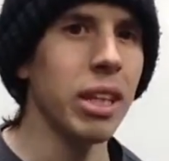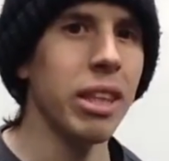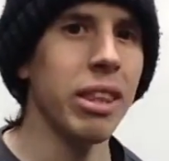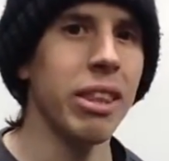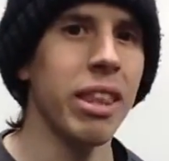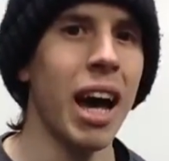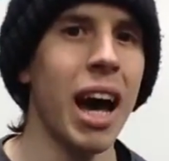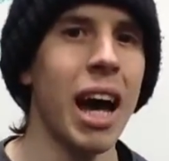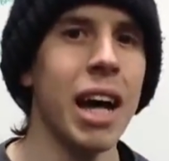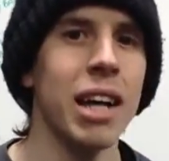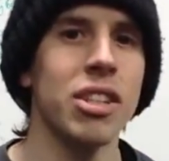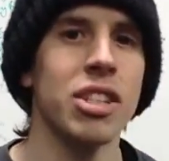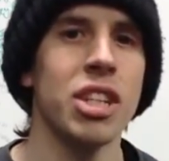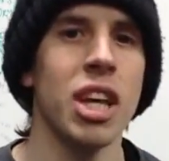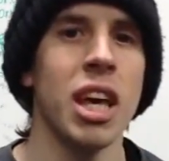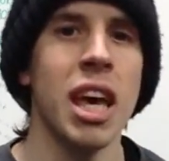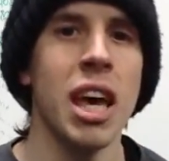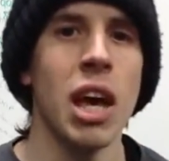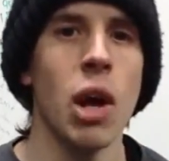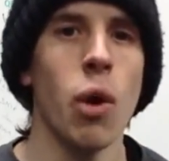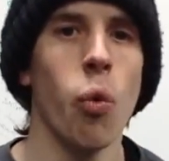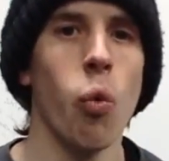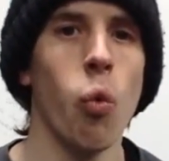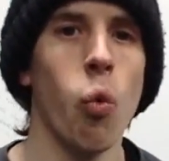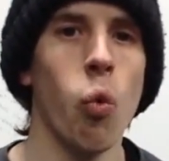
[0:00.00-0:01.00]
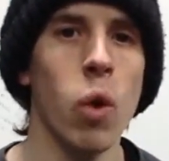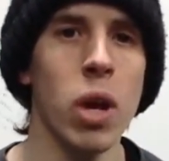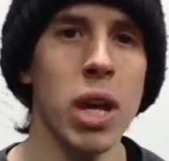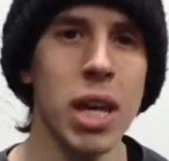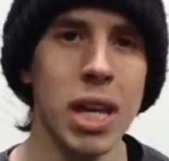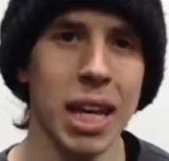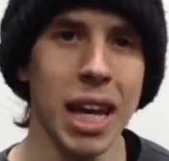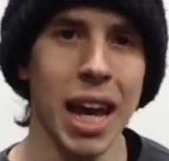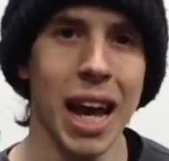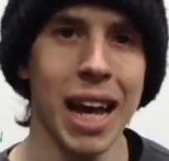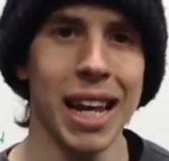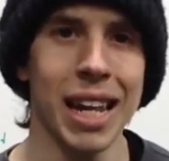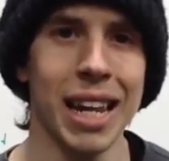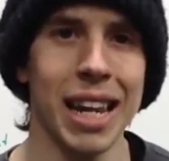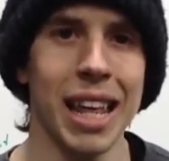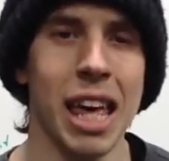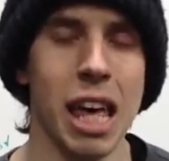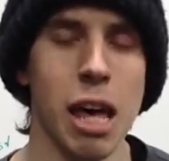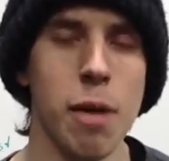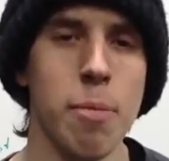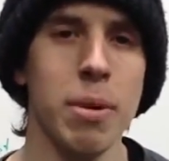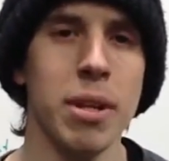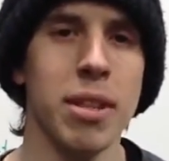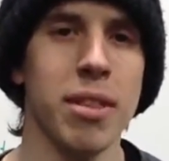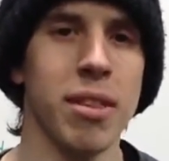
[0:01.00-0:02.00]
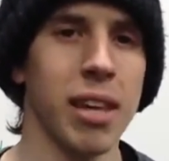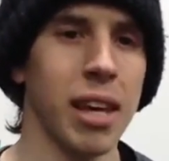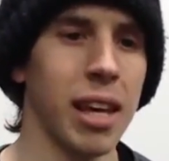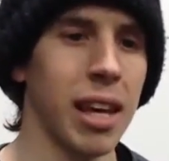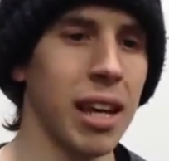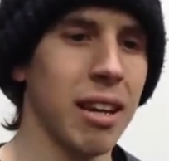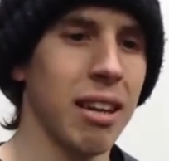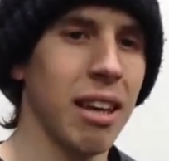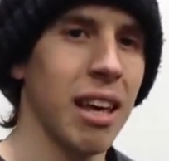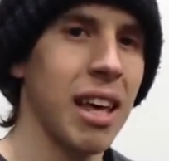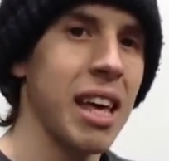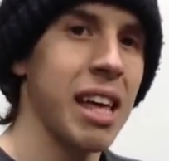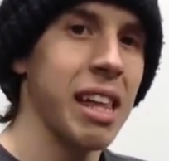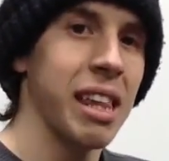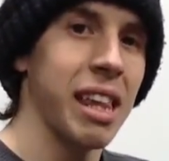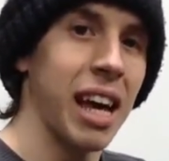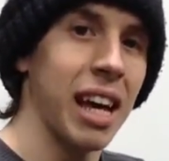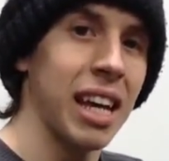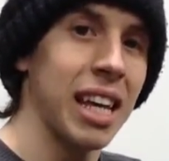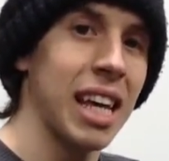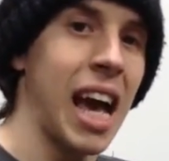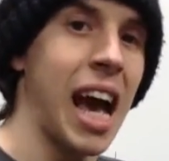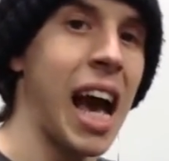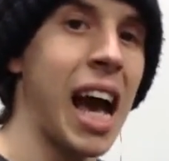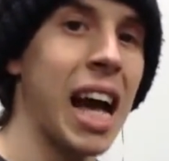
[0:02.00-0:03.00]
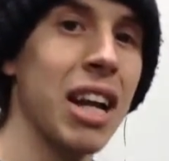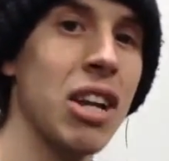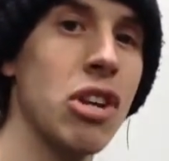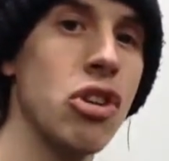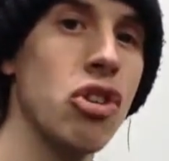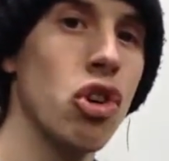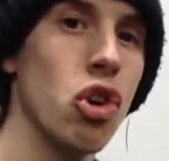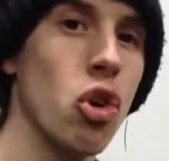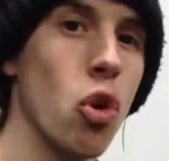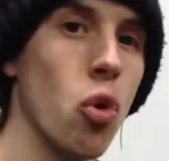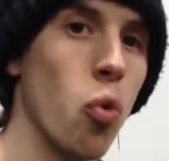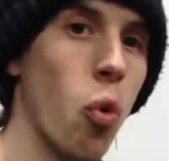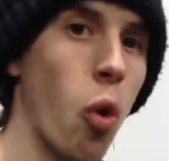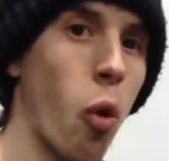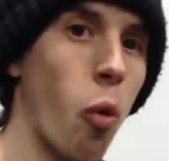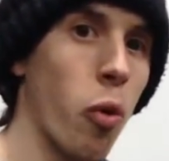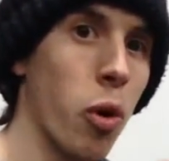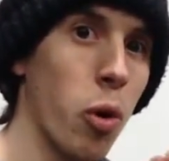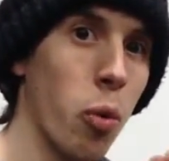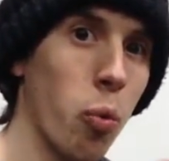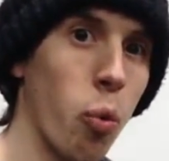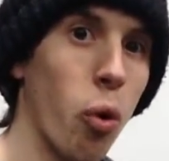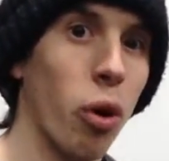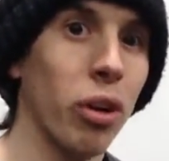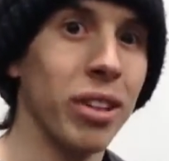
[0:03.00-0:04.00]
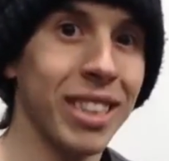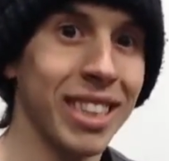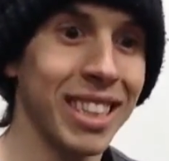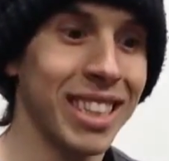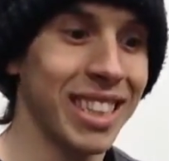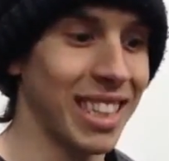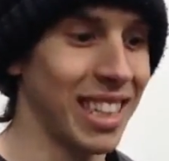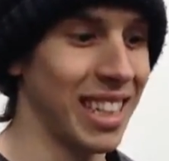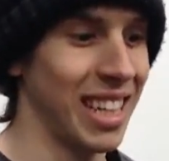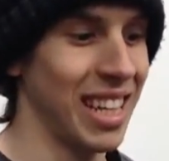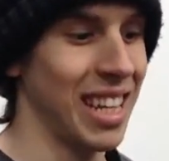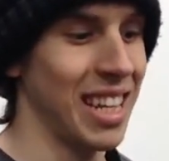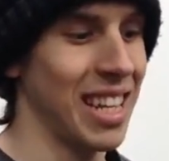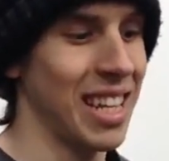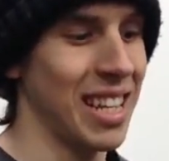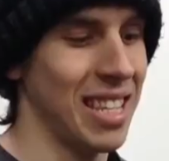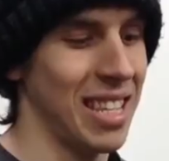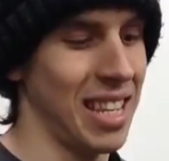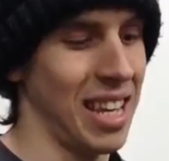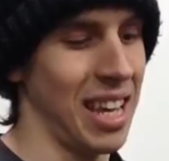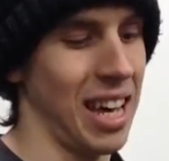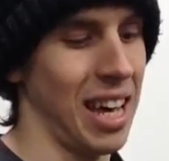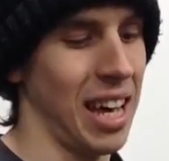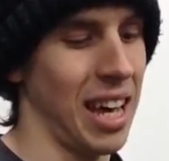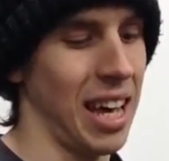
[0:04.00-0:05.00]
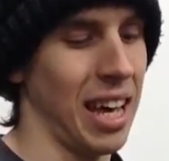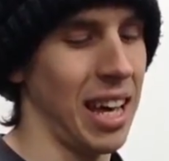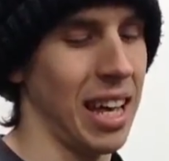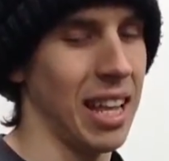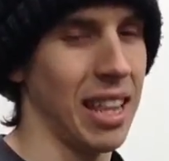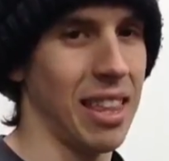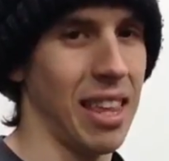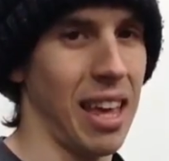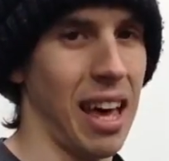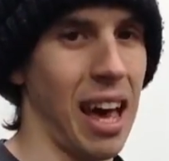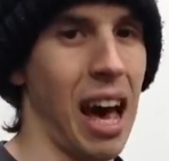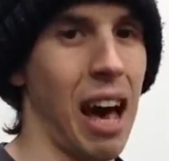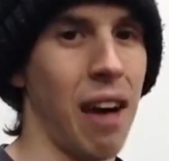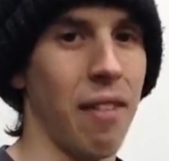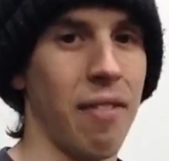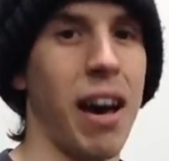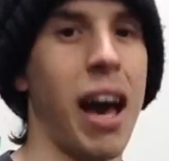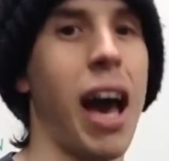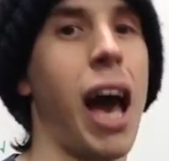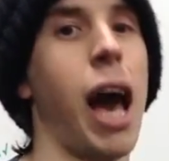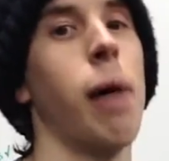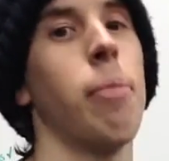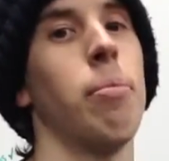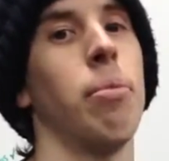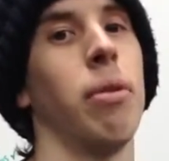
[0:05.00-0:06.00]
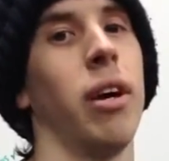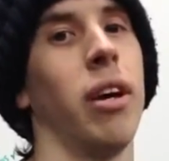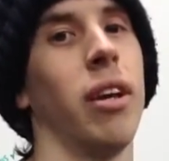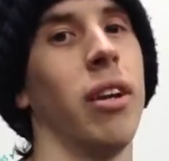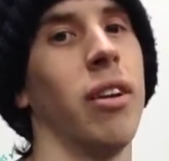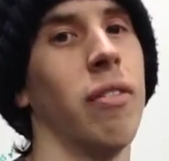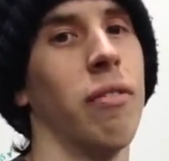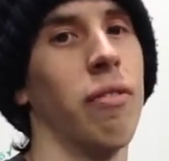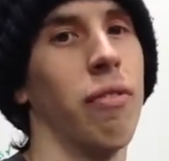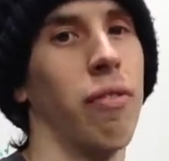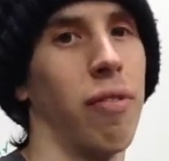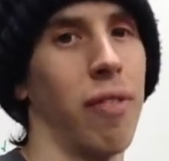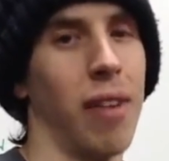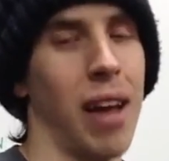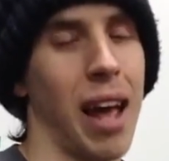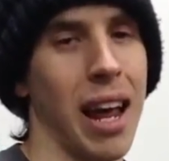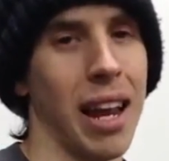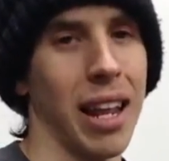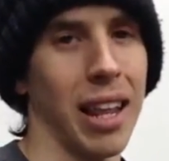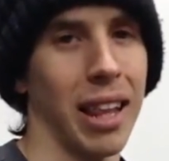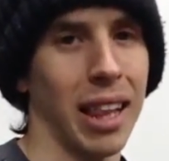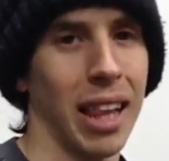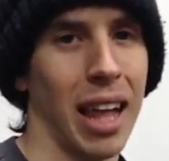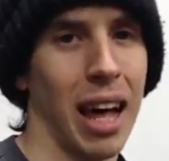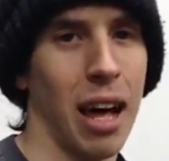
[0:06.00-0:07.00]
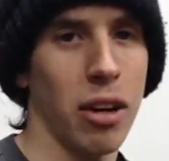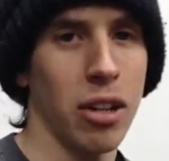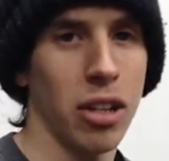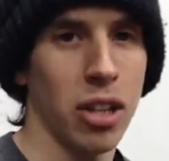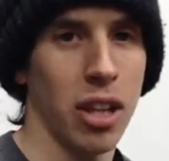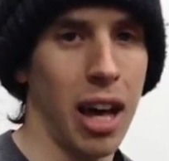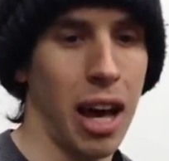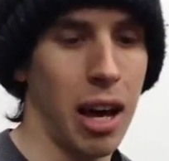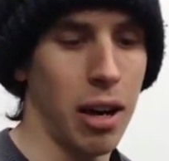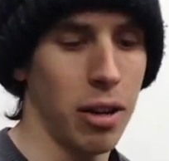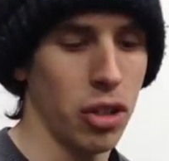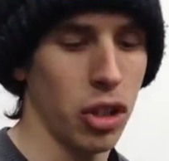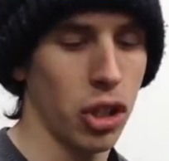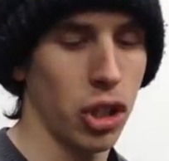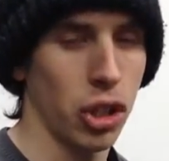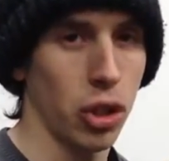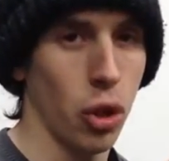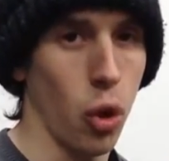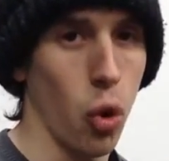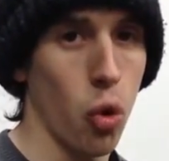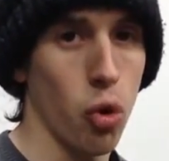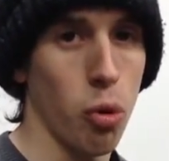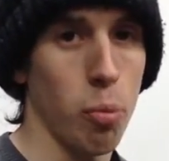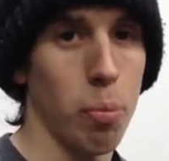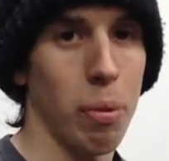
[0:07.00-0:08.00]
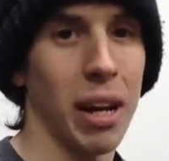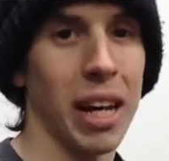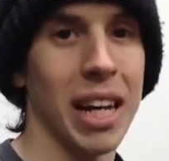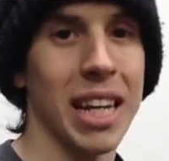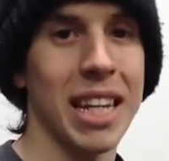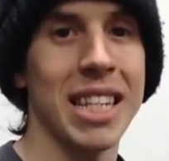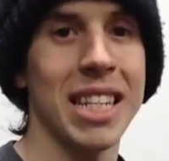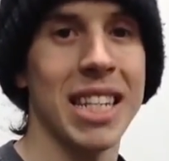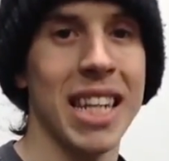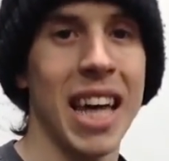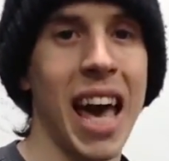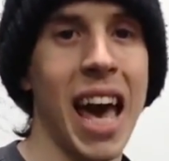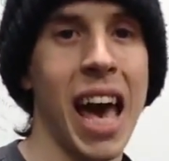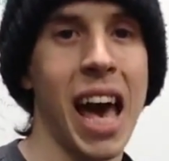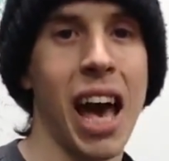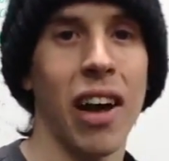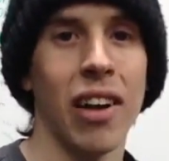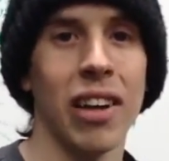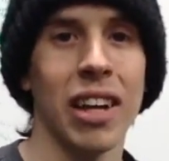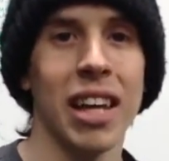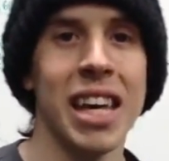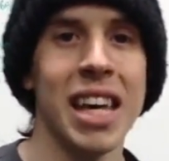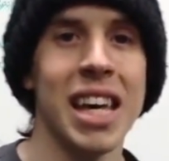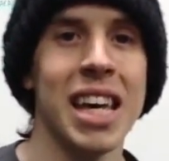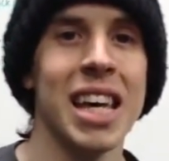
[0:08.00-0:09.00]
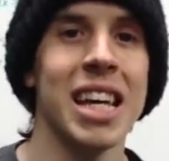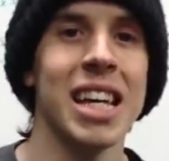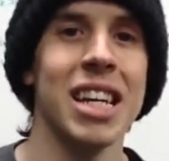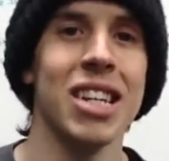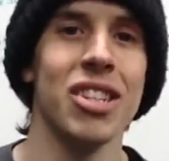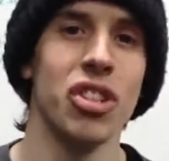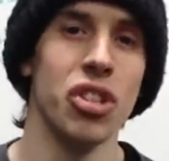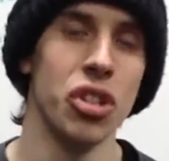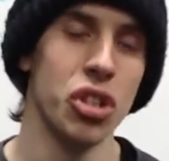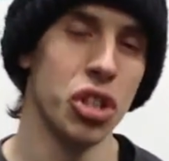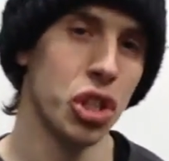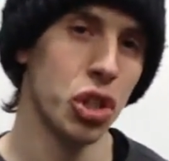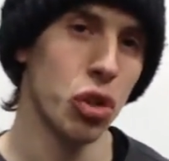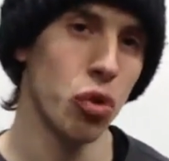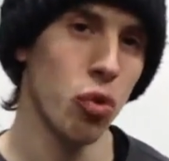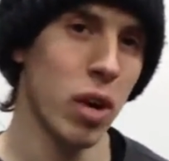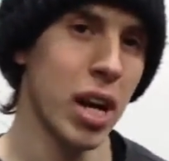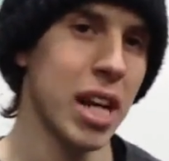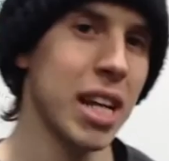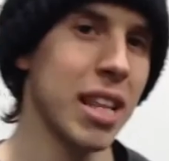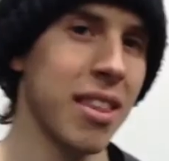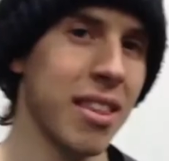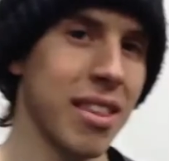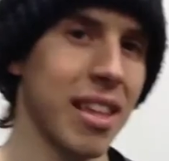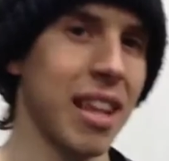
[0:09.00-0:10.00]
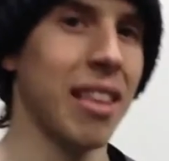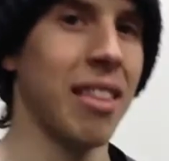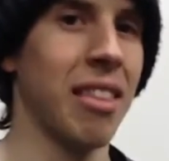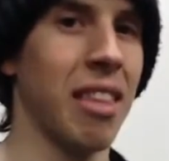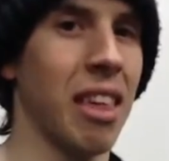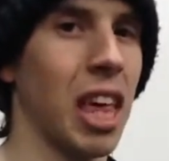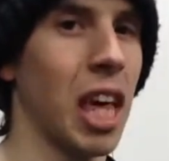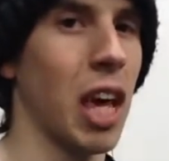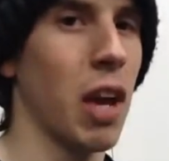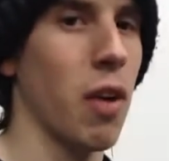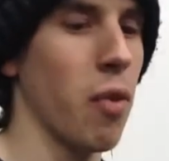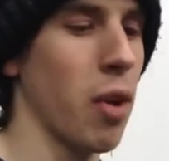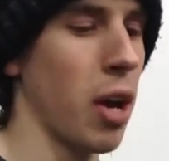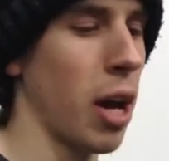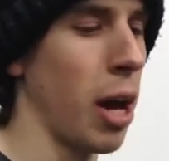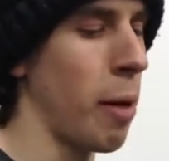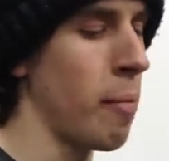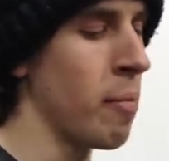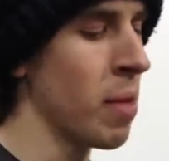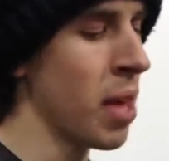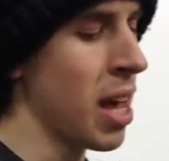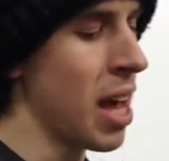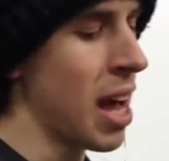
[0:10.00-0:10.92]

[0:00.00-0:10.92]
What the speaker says: that's weak and inhibited that can do what we want to have happen, flattening that shoulder blade down, is your serratus anterior.